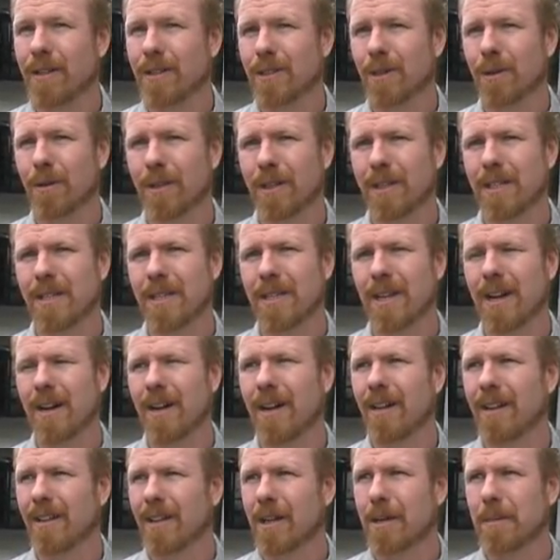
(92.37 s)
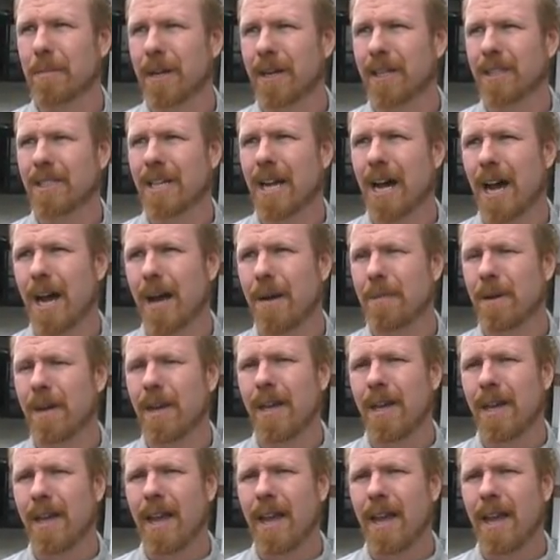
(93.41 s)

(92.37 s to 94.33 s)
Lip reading: It's only a little bit of time.